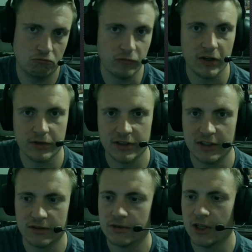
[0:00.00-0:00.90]
regular
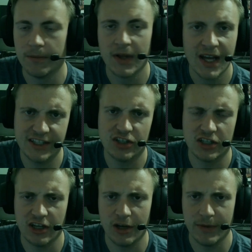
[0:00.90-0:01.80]
season. So I think
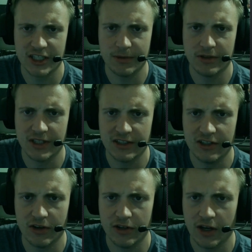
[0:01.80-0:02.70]
Josh Allen makes the most sense
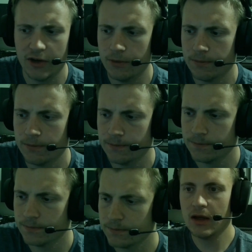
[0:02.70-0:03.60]
here on Yahoo.
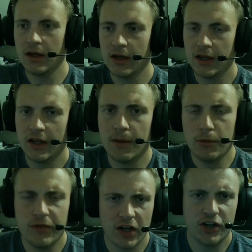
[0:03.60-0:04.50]

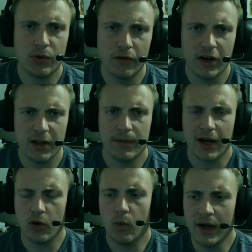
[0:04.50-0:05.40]
Moving on to our running
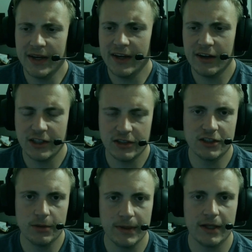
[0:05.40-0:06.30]
back one here, this
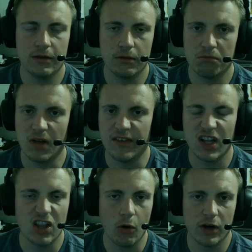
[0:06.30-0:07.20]
one's a little bit of a
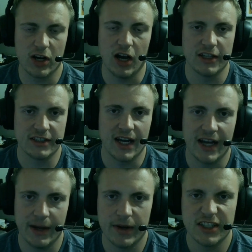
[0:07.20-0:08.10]
lower cost
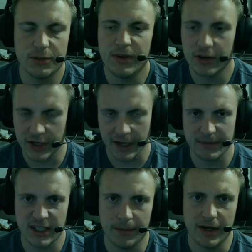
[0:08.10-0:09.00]
guy. We got Jahmyr
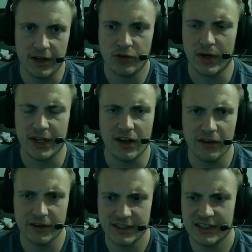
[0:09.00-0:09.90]
Gibbs coming in at
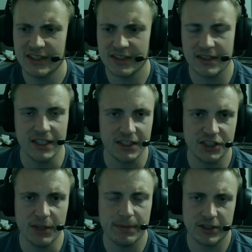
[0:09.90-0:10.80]
$20. This is the
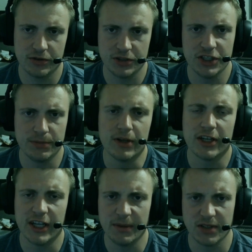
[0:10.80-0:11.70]
cheapest you'll see Jahmyr
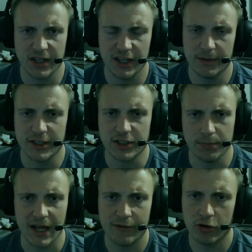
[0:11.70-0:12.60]
Gibbs on any of the major
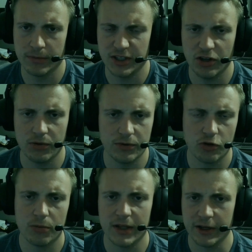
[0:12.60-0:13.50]
platforms. He
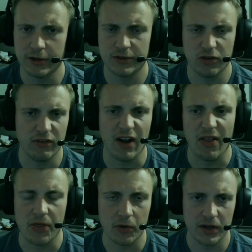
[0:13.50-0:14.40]
normally goes for
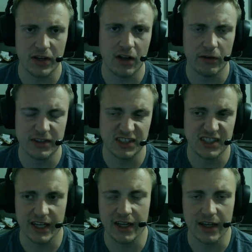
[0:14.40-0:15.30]
around $30 as
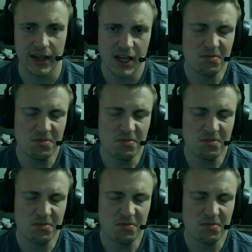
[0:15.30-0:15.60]
like a